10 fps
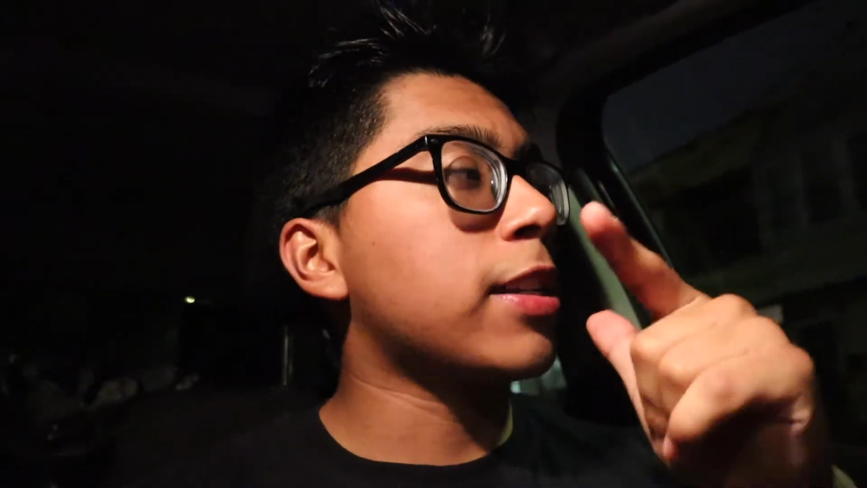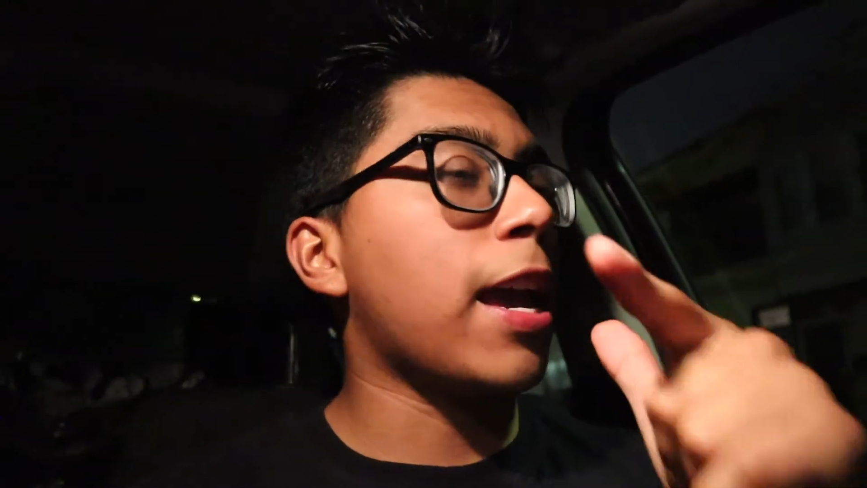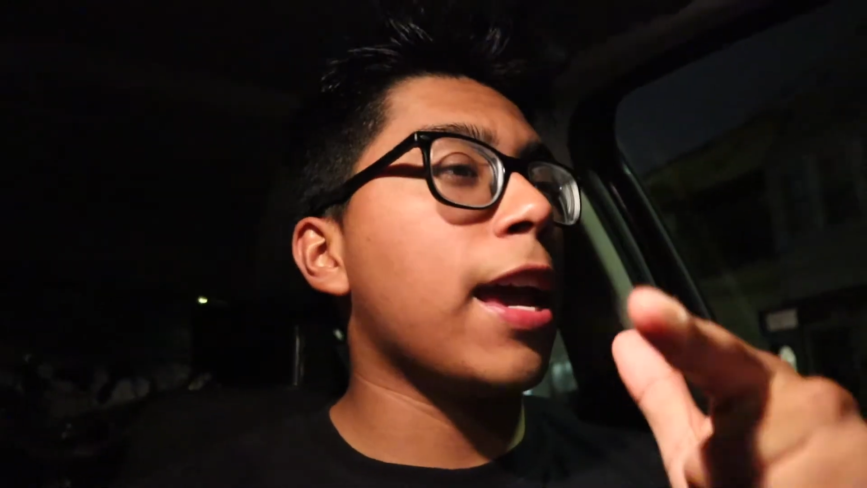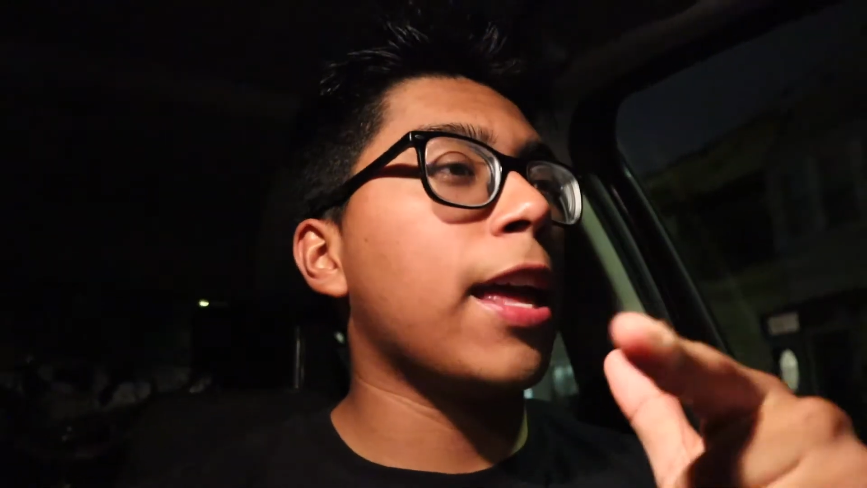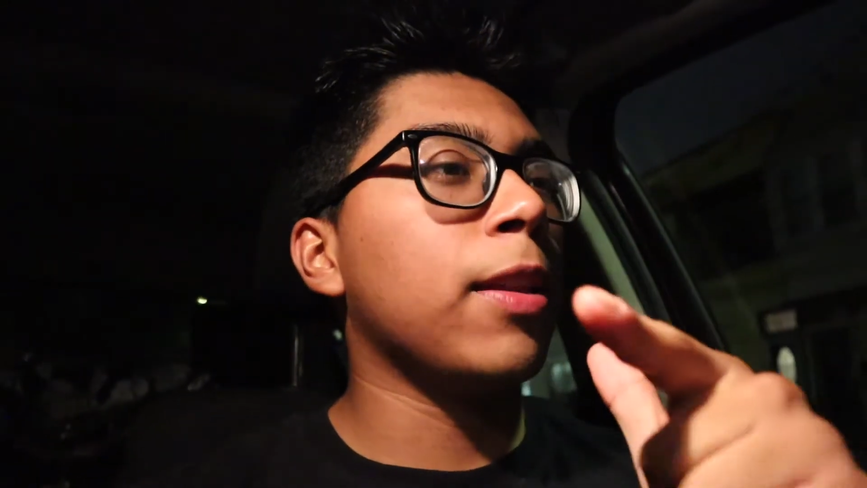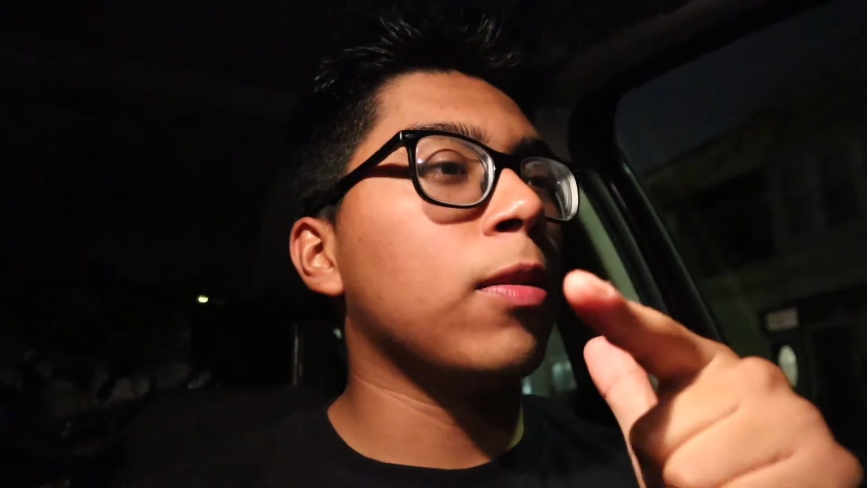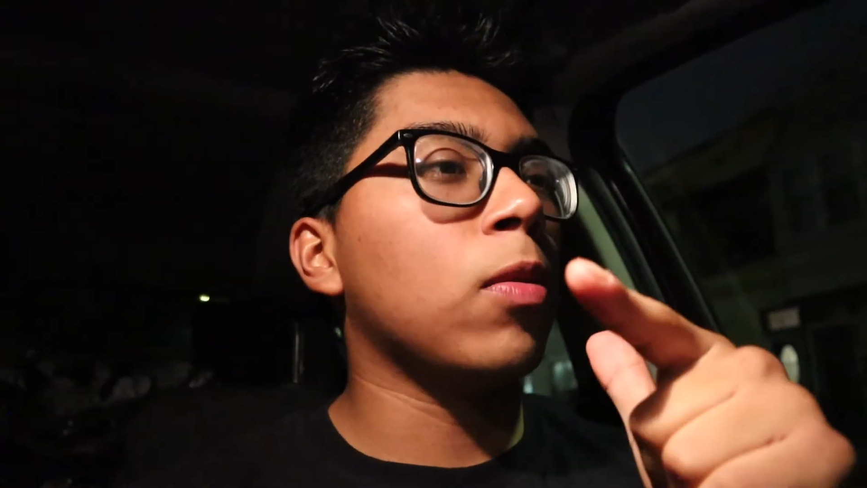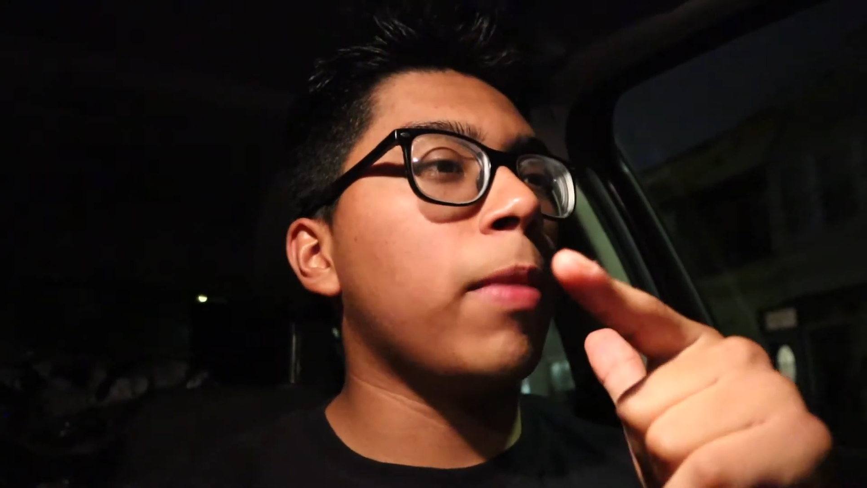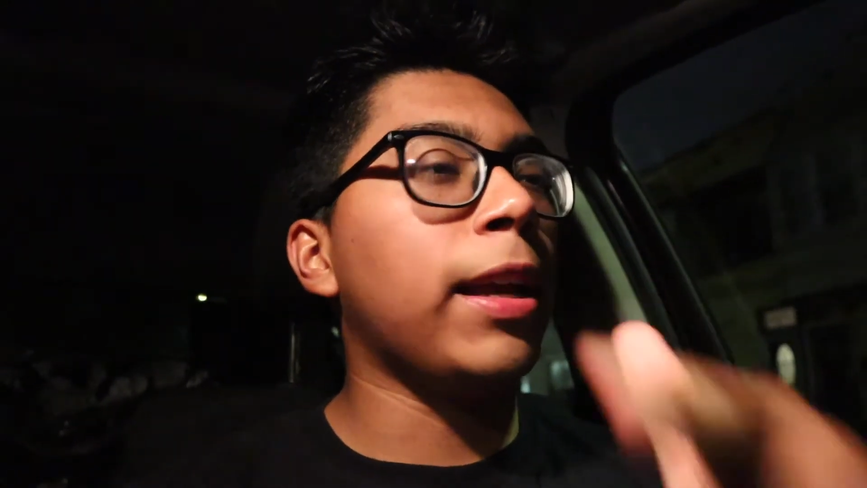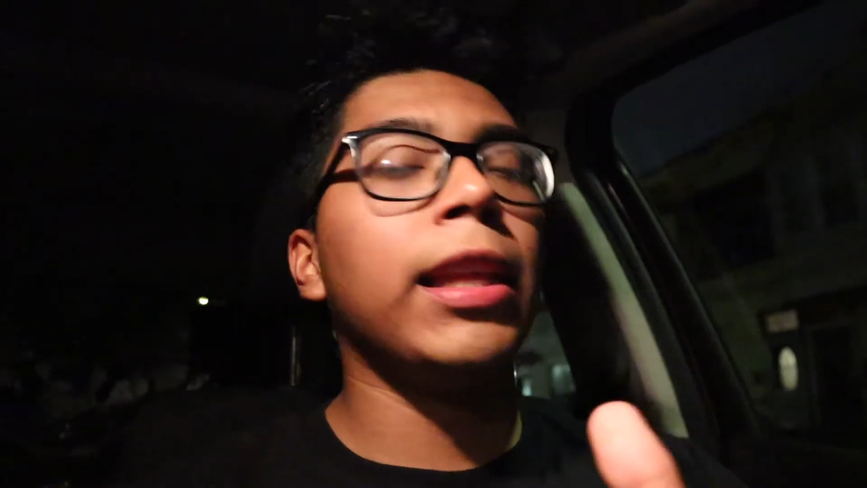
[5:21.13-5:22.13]
and
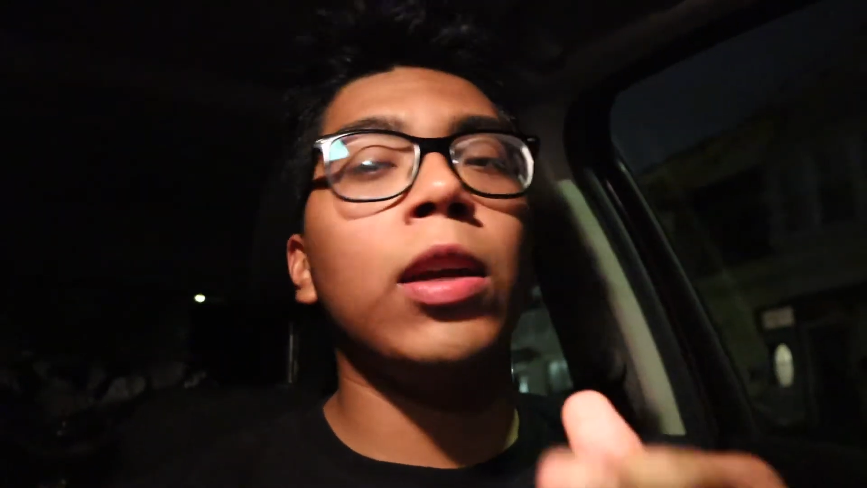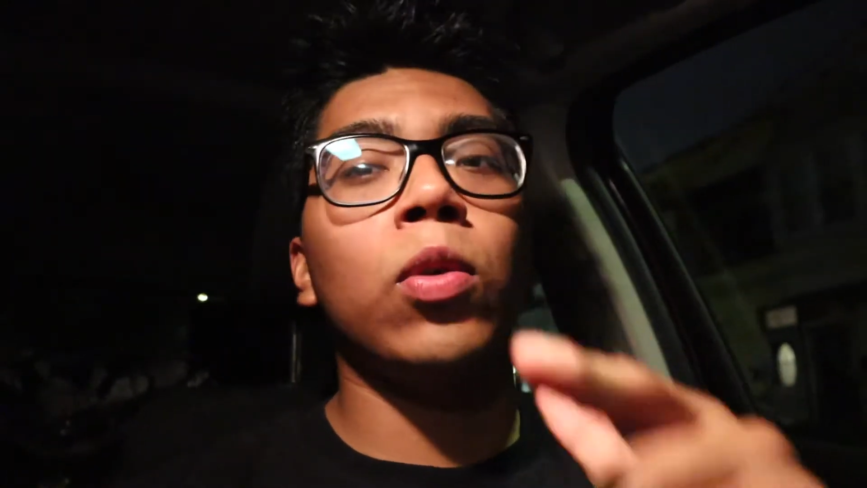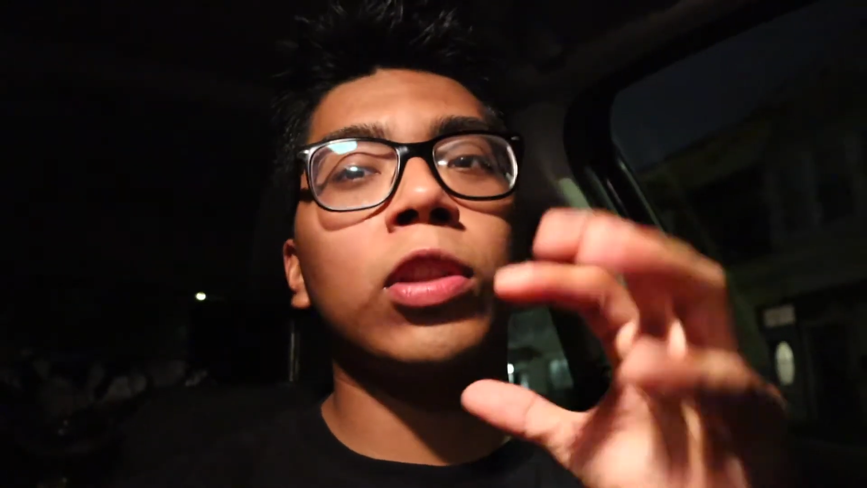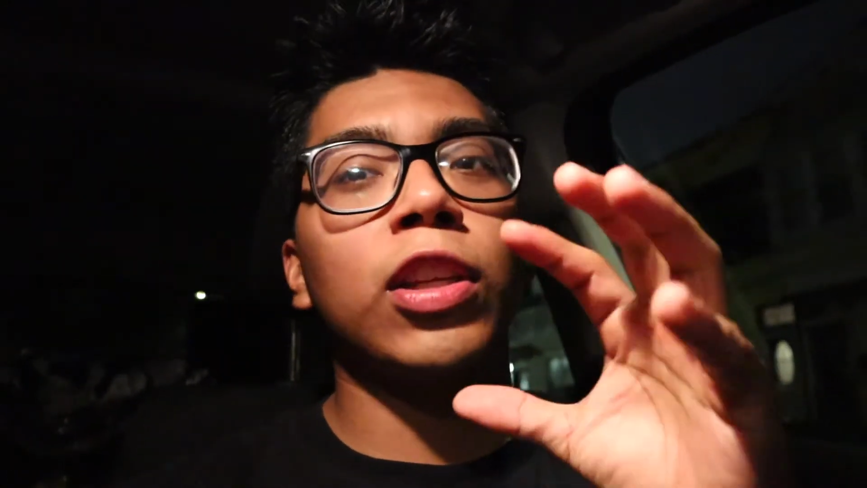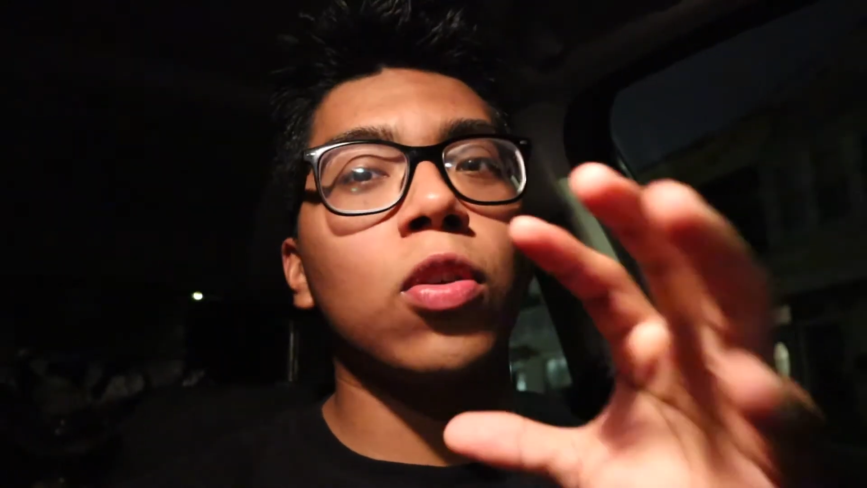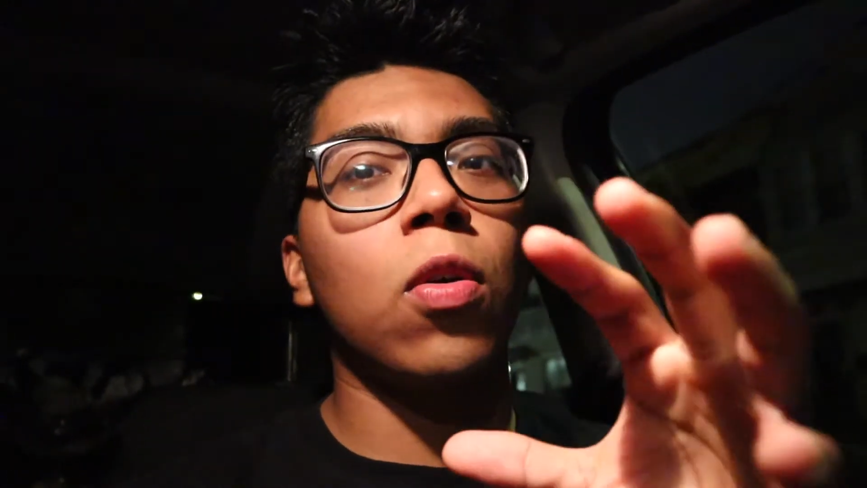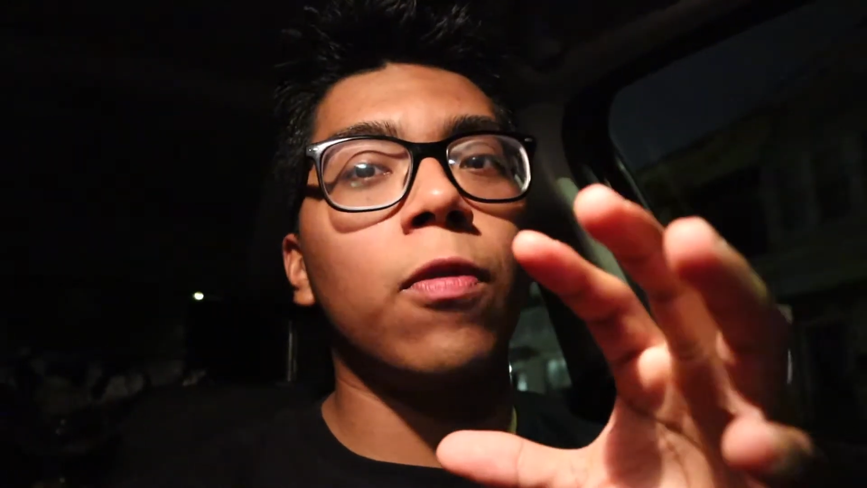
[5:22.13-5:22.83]
mainly what this whole